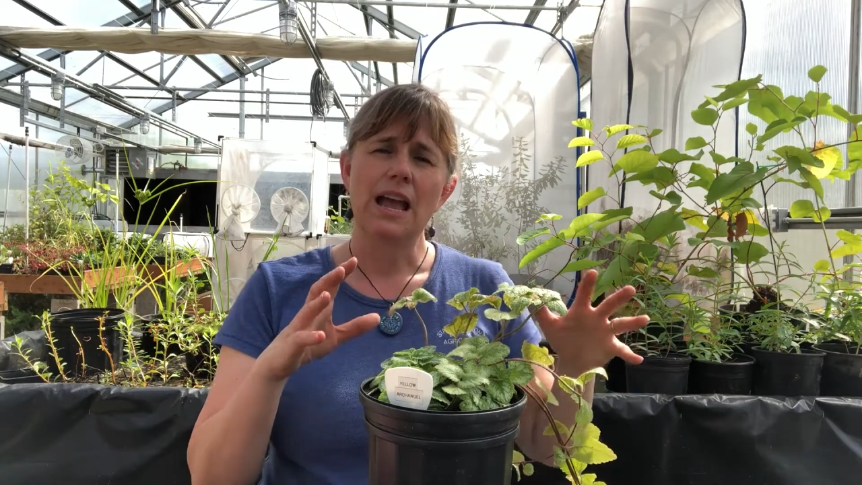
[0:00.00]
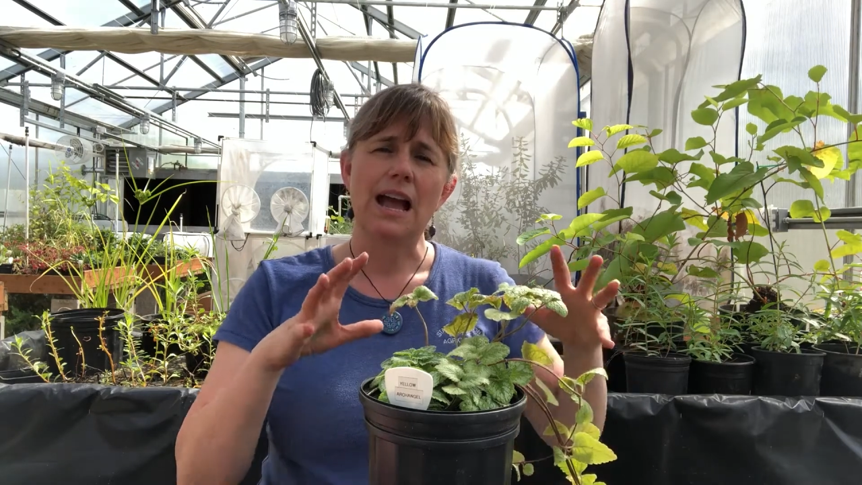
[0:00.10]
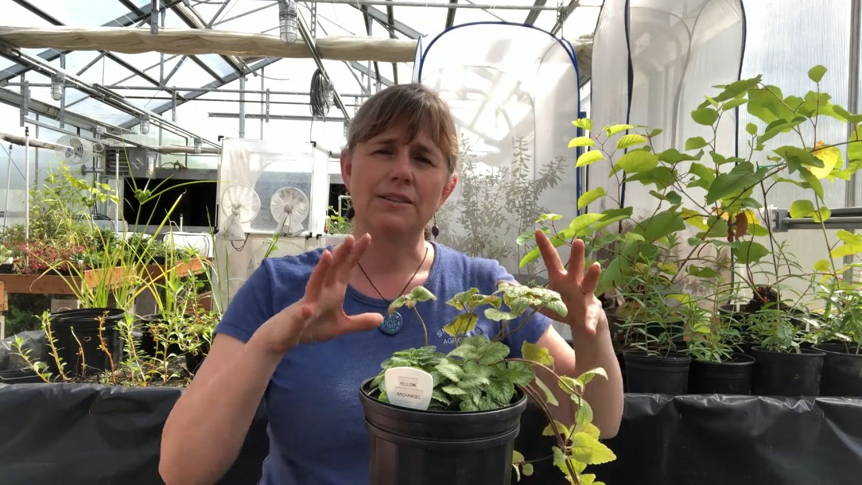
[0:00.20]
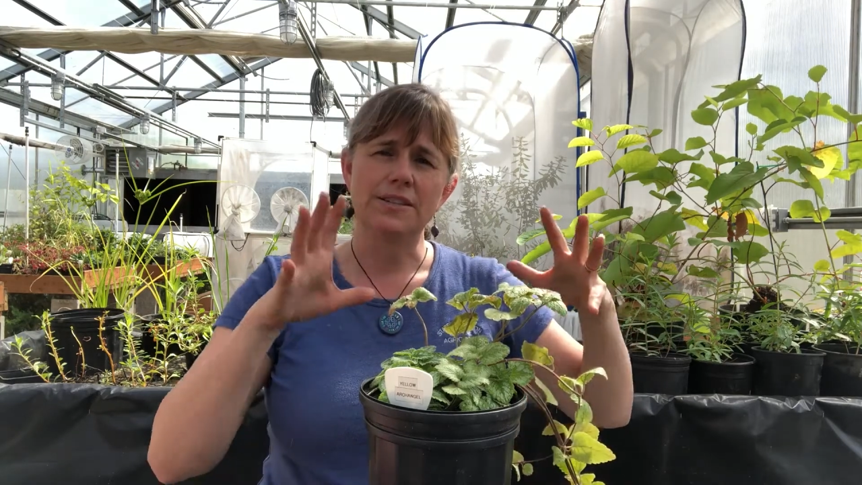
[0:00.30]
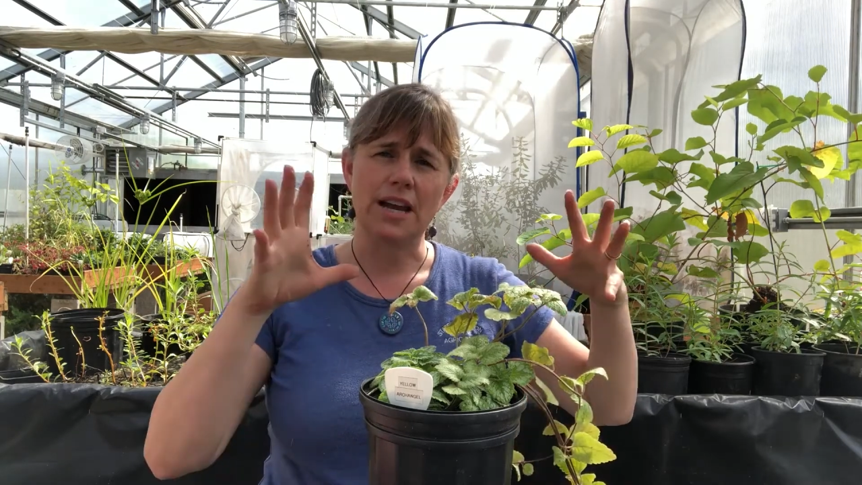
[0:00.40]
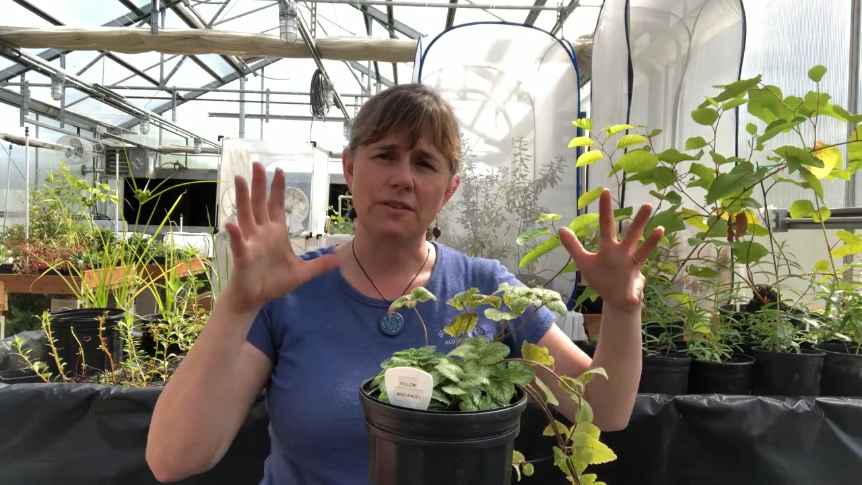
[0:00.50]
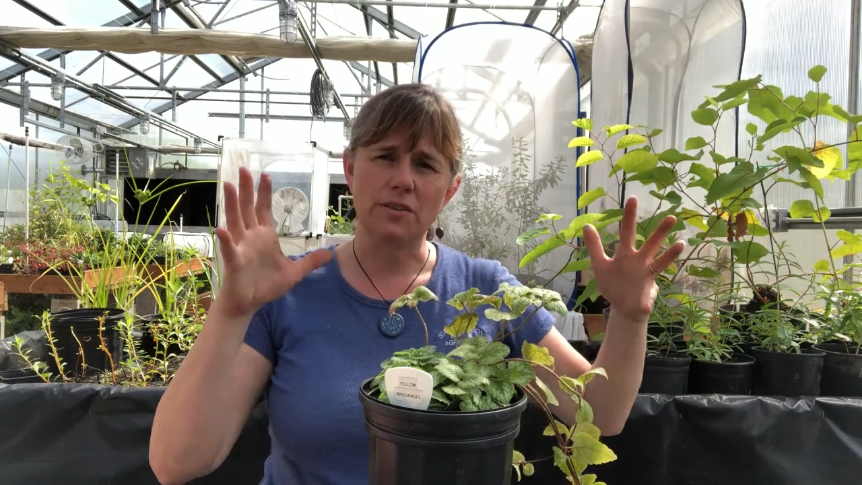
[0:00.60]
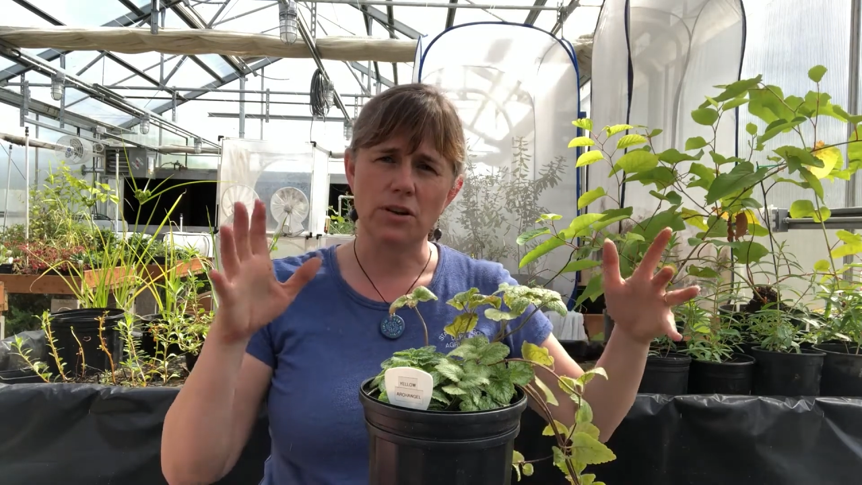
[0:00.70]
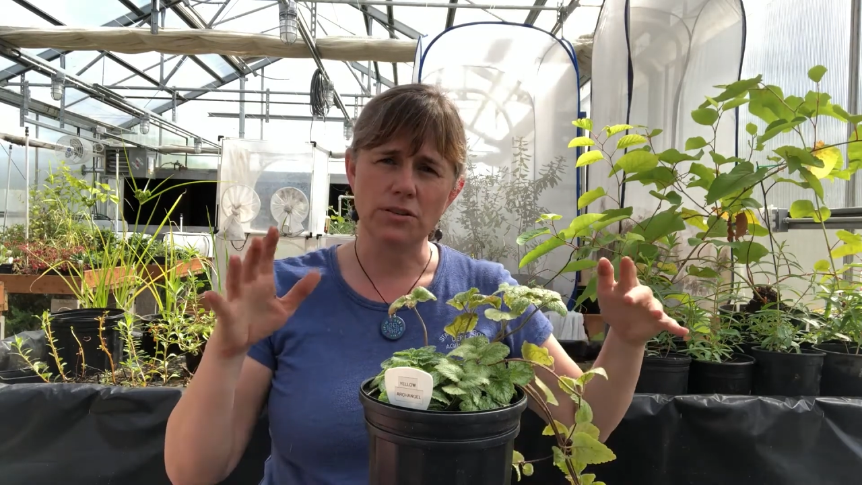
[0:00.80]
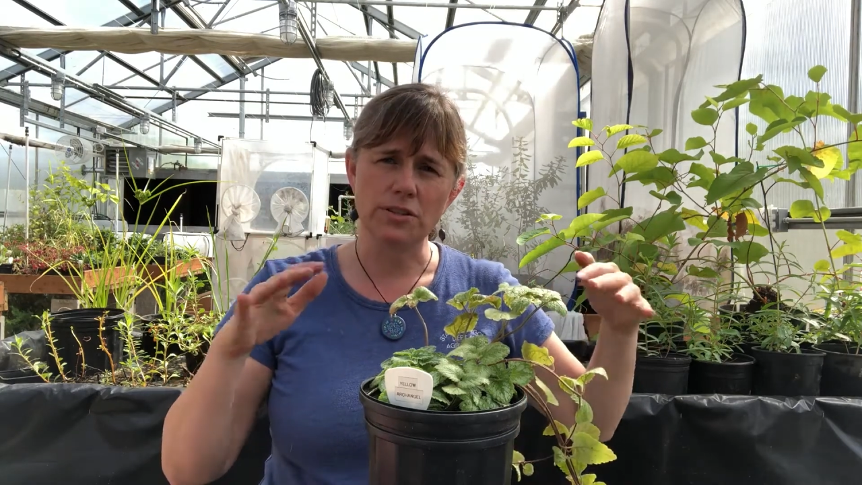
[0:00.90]
outside of
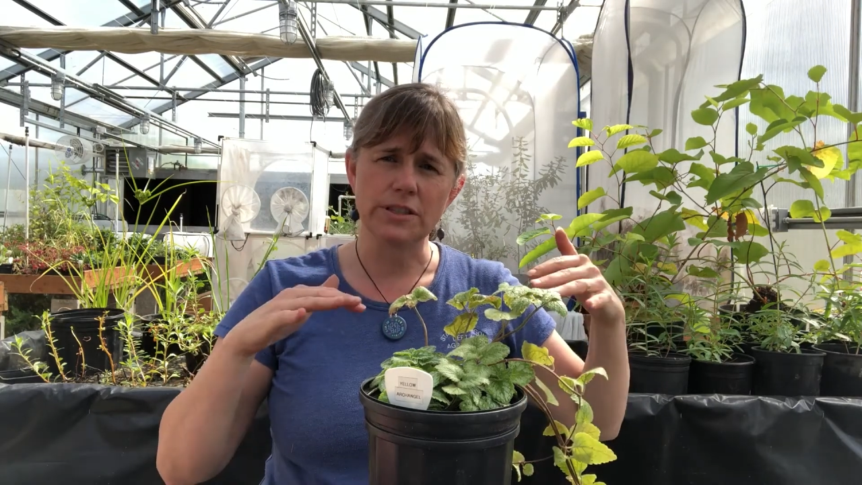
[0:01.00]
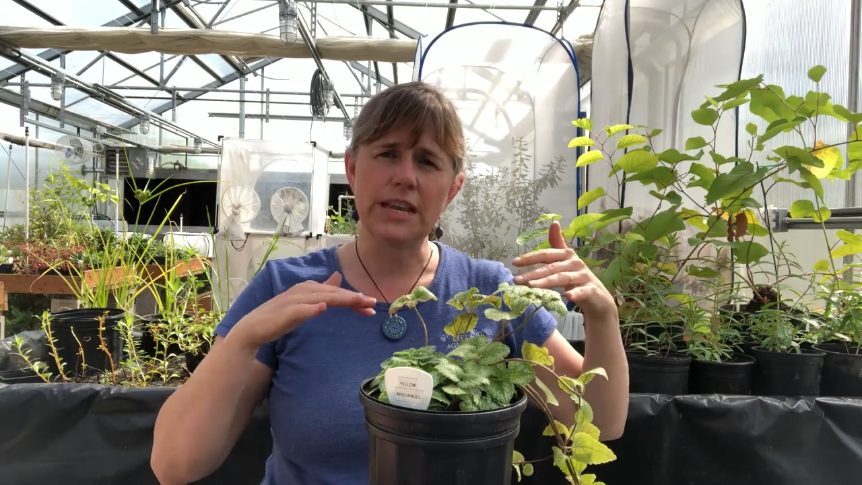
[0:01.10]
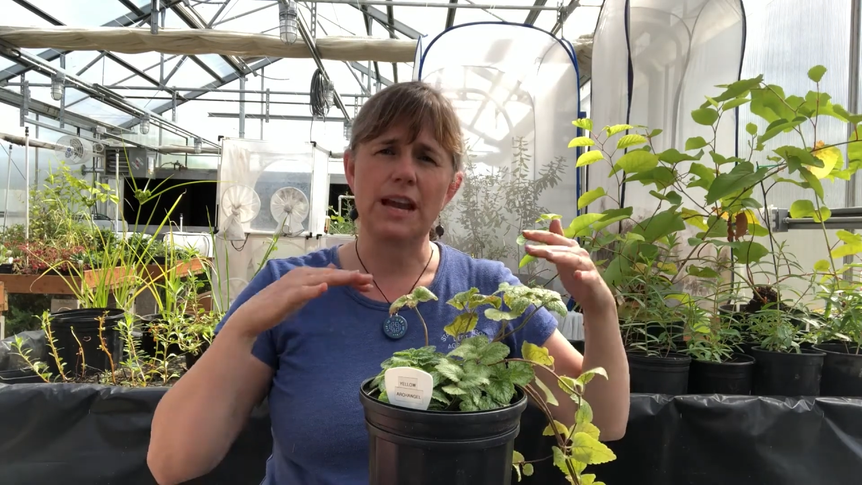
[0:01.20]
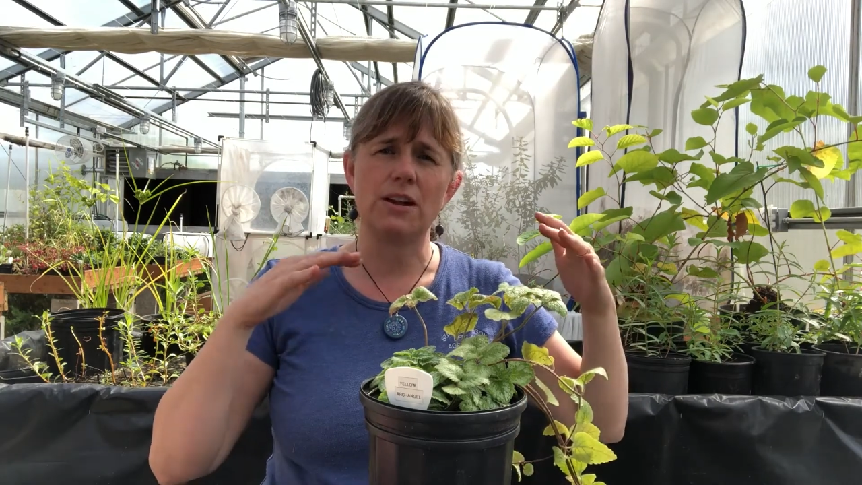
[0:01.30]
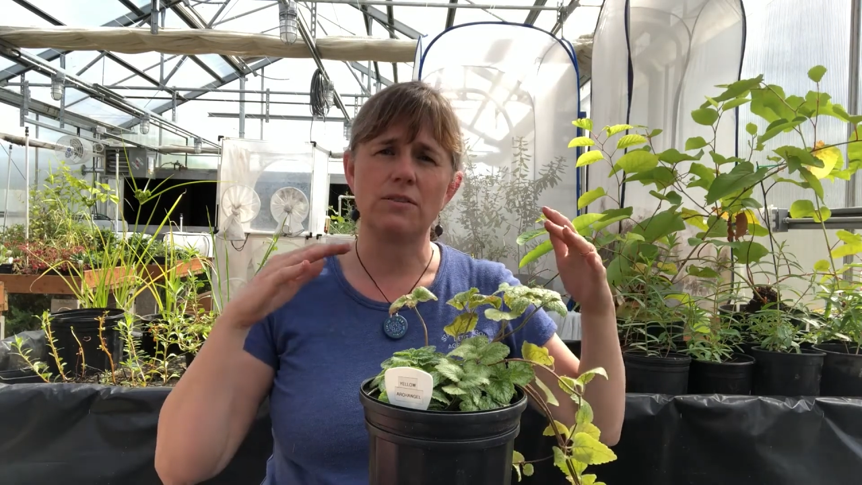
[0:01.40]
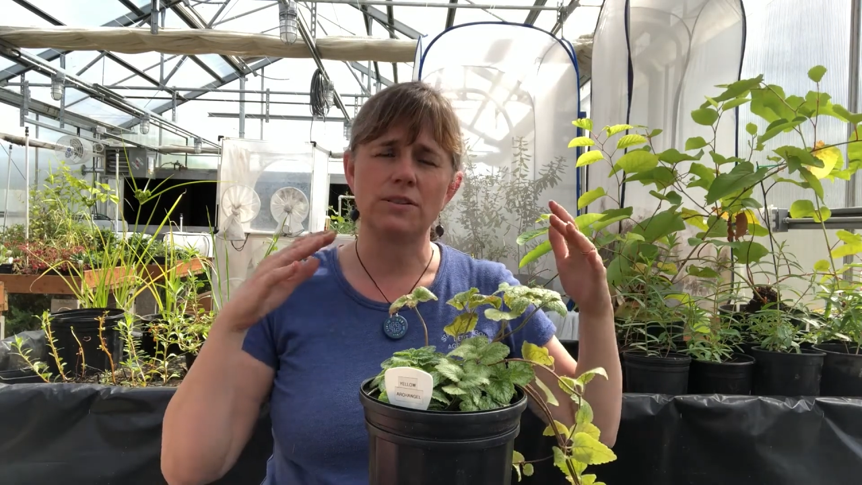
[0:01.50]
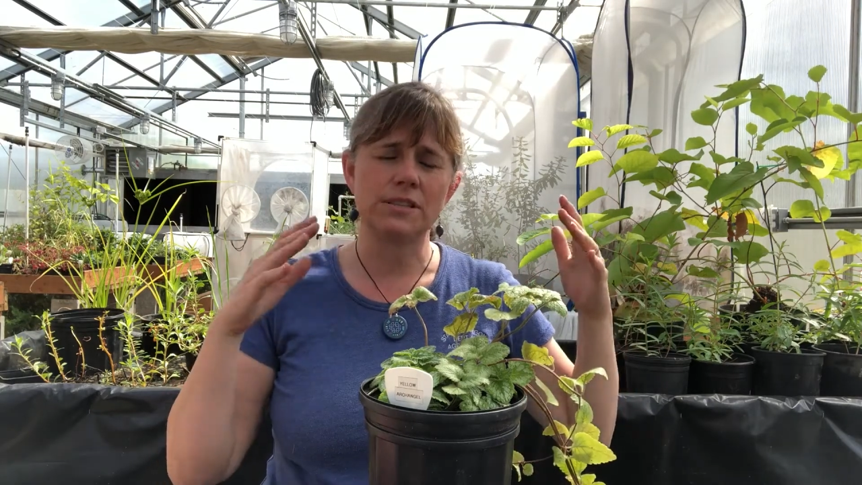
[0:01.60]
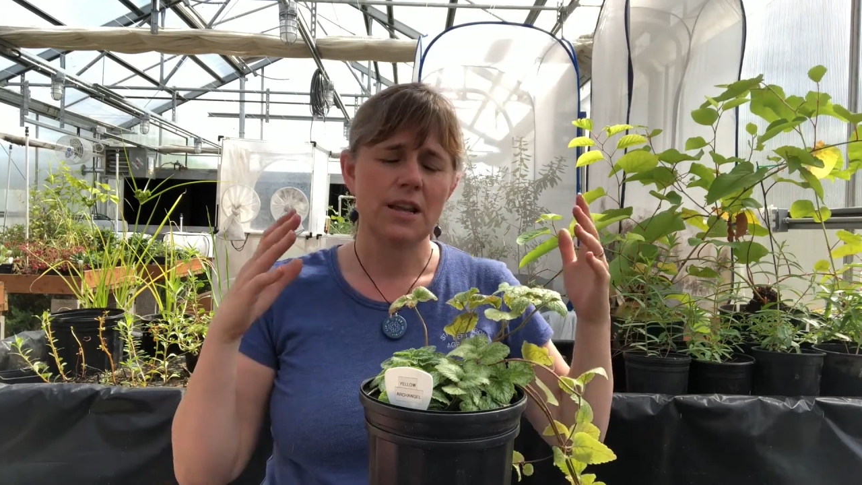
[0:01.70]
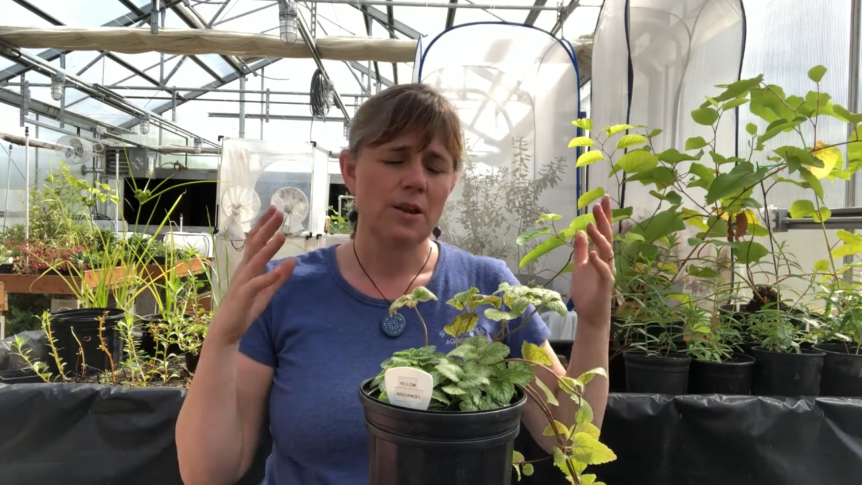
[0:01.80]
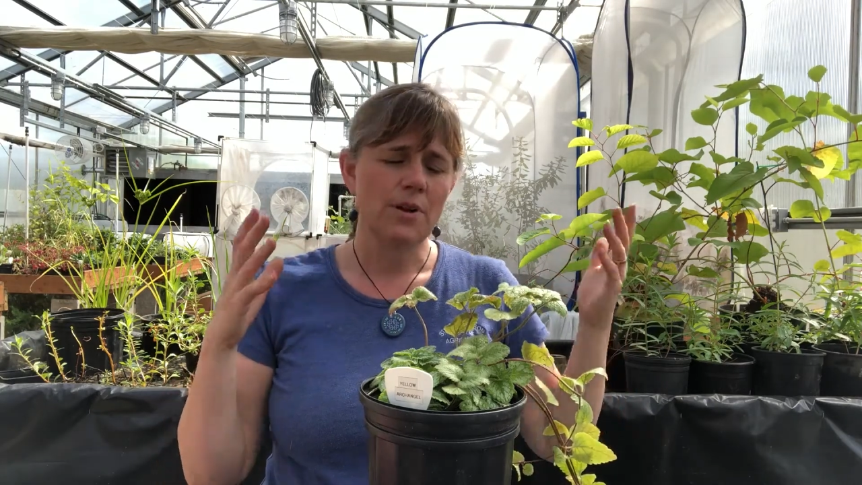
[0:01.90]
coastal towns,